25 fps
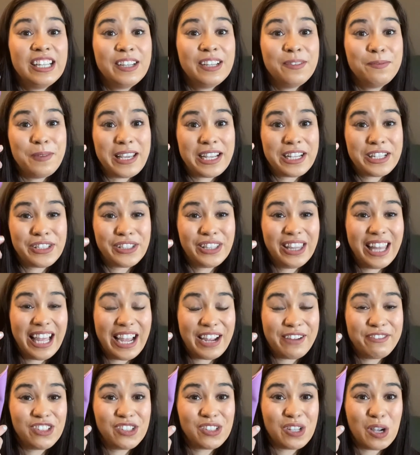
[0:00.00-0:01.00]
makes
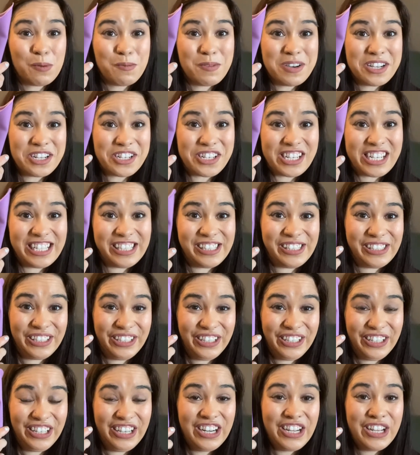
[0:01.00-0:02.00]
life so much
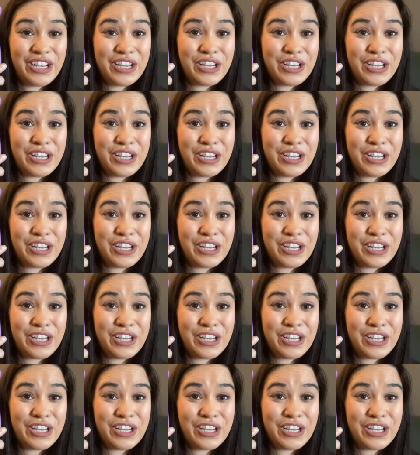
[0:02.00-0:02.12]
easier.